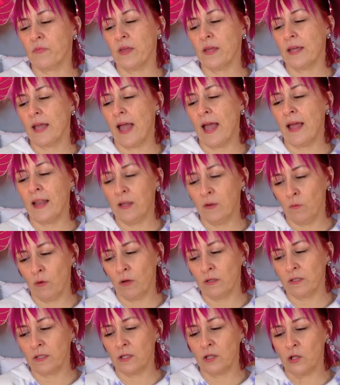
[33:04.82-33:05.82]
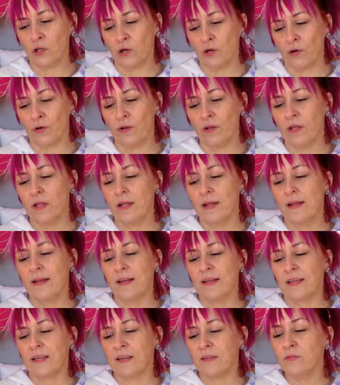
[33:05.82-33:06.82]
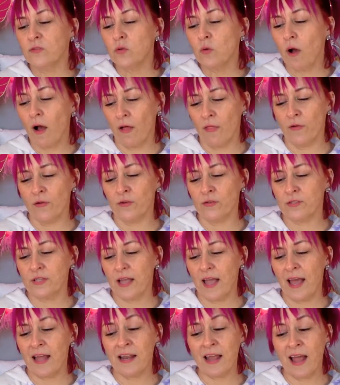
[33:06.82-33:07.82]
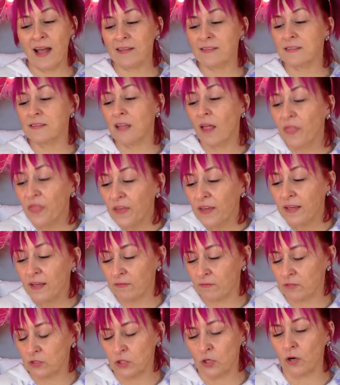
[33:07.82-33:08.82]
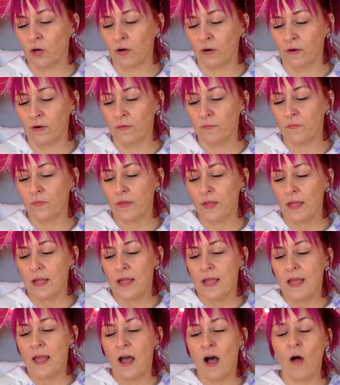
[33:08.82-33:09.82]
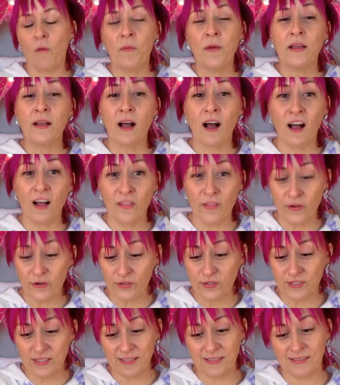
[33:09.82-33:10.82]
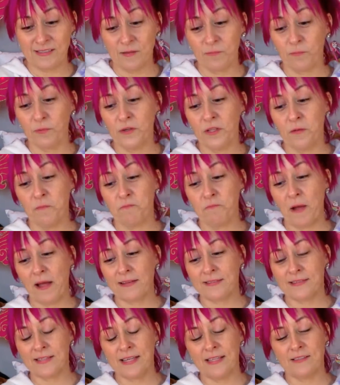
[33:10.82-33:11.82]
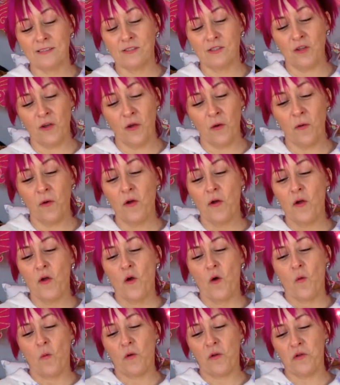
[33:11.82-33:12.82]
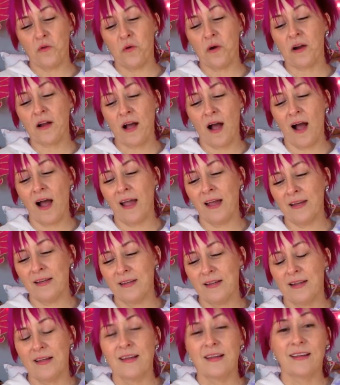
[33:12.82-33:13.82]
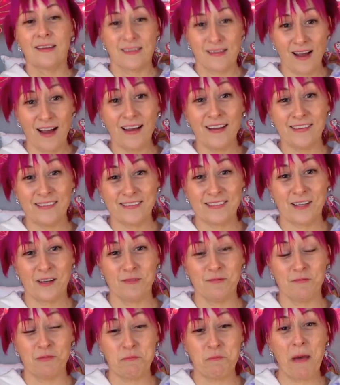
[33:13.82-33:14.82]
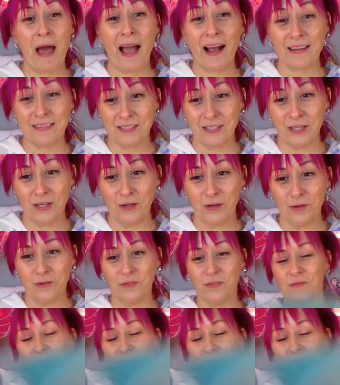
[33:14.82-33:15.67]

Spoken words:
is something anyone can learn. Give to others and ask nothing in return. Helping others is simply the best thing to do. When you are kind, kindness comes back to